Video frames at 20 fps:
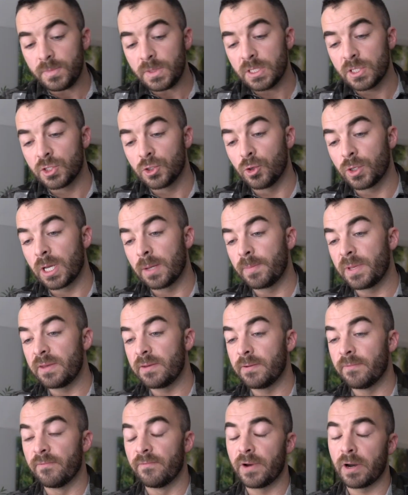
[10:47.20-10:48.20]
So it can
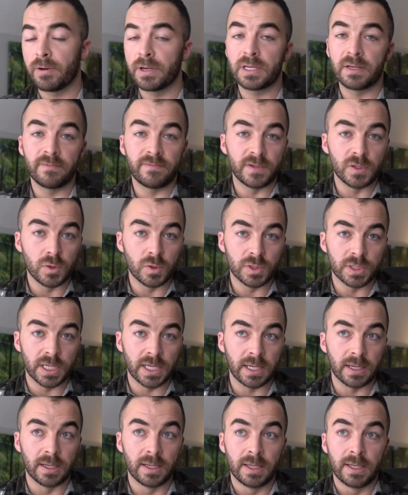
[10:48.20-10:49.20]
be very
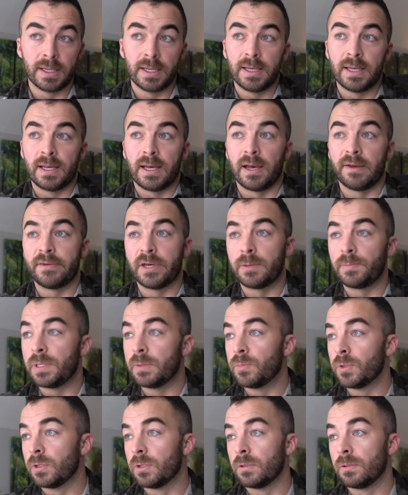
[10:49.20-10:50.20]
confusing. I've had
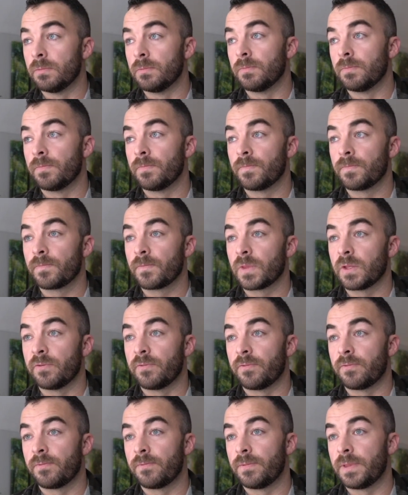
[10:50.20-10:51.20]
people
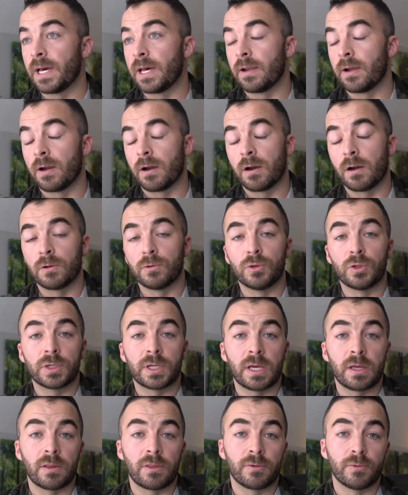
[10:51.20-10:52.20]
that are
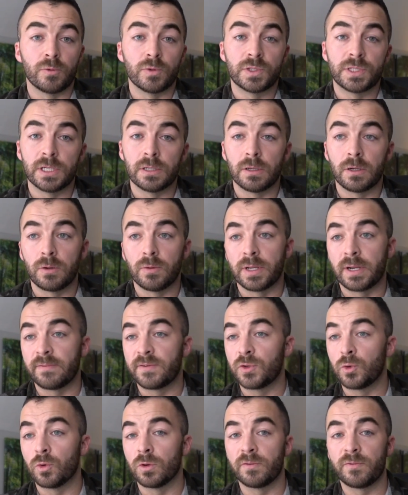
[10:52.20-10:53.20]
looking through Zillow and have
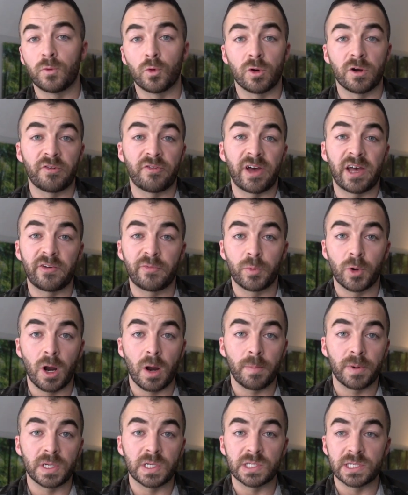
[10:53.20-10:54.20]
toured 4 or 5
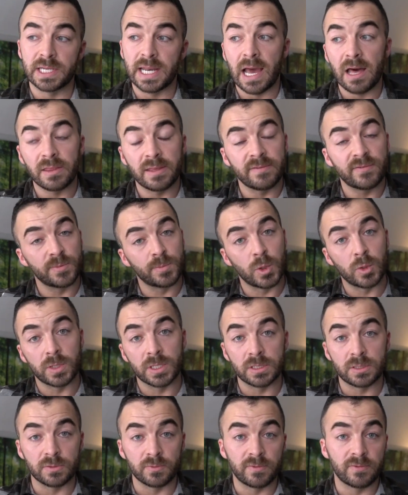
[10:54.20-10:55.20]
properties, and now they've
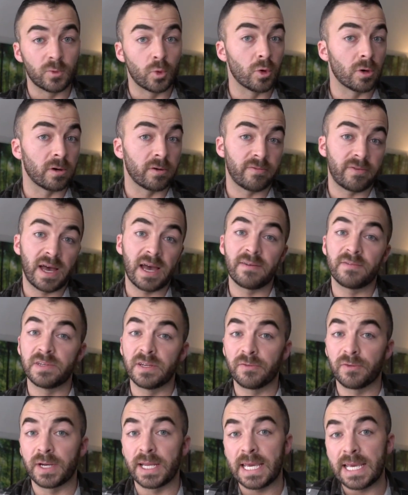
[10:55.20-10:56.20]
spoken to 4 or 5
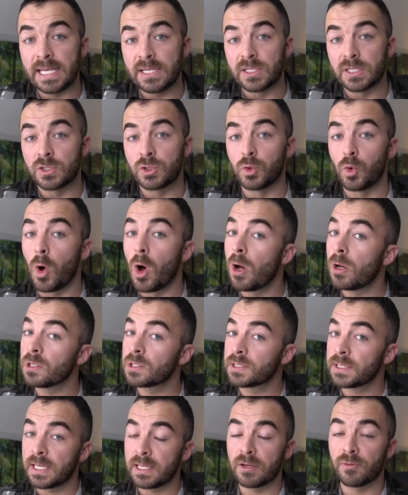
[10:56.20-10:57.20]
different agents who all
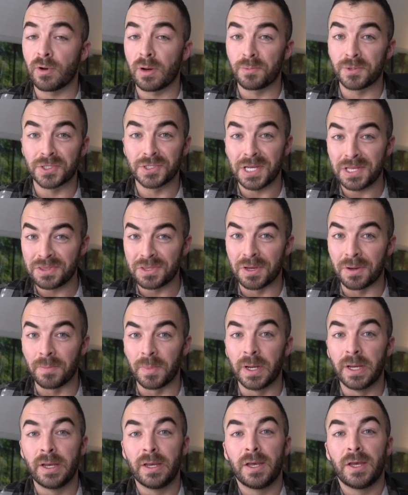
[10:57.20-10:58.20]
say they represent
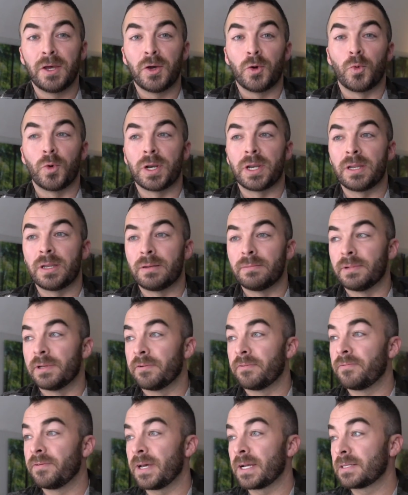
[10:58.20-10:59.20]
them, when in
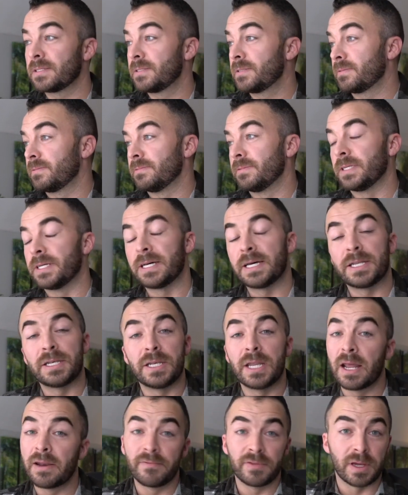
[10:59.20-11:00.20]
effect,
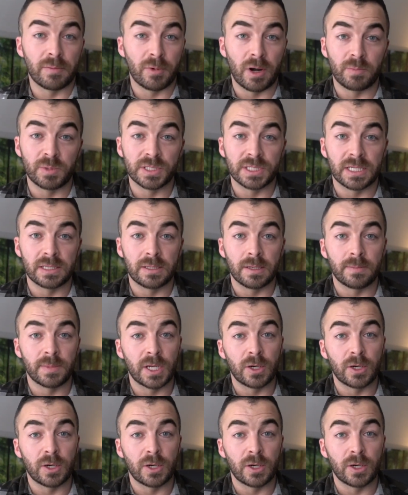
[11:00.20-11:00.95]
none of them represent them. They